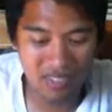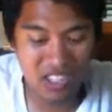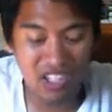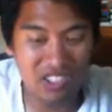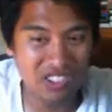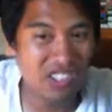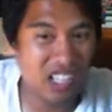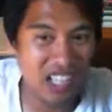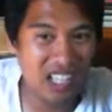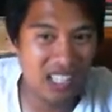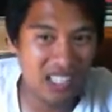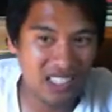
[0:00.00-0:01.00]
those
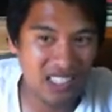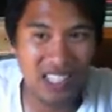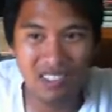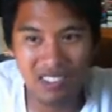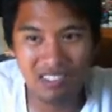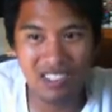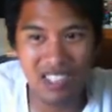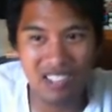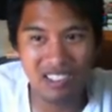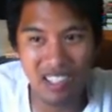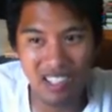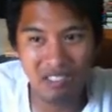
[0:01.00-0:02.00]
guys even
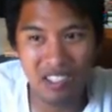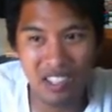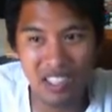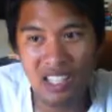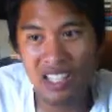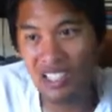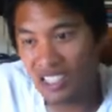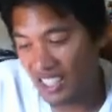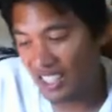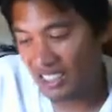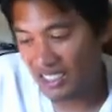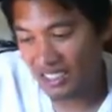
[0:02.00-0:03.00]
without Ludwig?
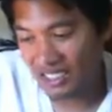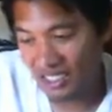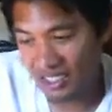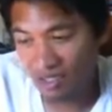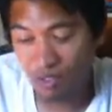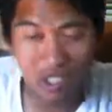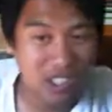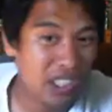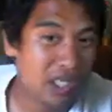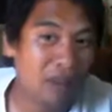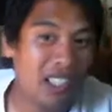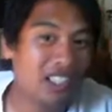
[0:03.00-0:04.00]
Yes. Would
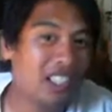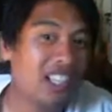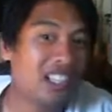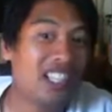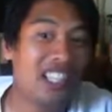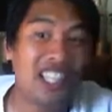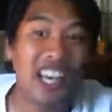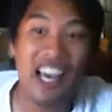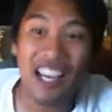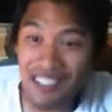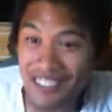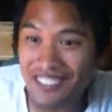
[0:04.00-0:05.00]
they be knocking
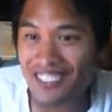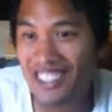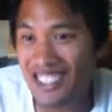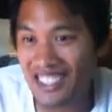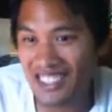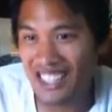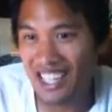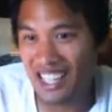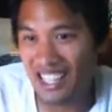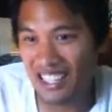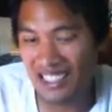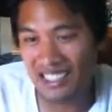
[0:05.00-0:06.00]
out these
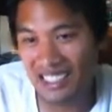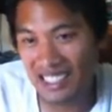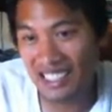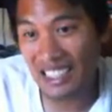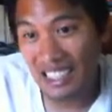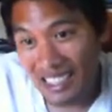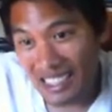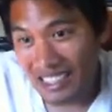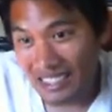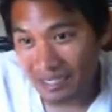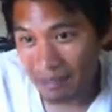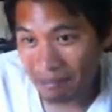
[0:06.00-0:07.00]
guys?
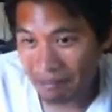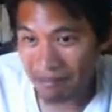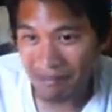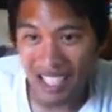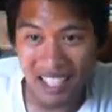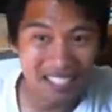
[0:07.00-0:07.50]
Mm,